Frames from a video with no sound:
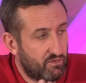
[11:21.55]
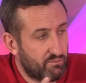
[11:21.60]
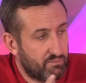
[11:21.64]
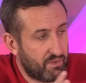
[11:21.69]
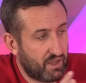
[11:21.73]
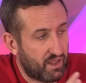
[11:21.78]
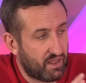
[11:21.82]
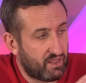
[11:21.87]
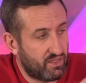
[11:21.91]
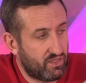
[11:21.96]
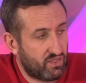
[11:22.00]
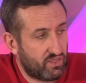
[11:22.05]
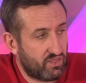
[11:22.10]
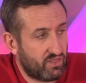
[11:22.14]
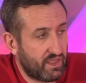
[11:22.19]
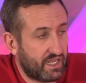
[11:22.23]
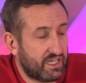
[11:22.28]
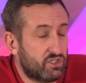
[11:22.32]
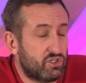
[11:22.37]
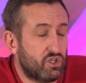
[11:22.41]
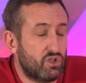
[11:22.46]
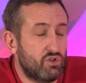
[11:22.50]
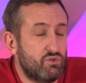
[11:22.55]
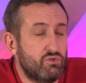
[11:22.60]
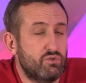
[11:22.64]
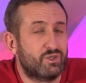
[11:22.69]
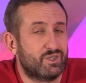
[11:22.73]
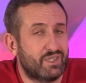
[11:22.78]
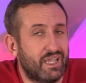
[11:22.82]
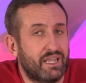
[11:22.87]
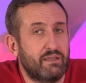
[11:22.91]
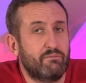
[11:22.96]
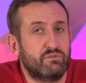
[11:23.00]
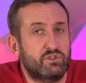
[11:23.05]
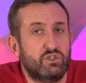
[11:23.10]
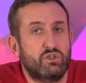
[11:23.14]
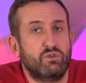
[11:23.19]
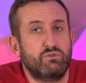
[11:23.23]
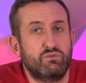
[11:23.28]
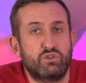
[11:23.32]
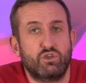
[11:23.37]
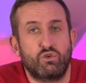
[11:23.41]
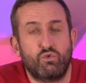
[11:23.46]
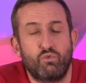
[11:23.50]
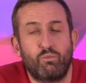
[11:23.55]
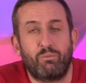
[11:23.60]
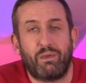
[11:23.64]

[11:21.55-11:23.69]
but they do seem to do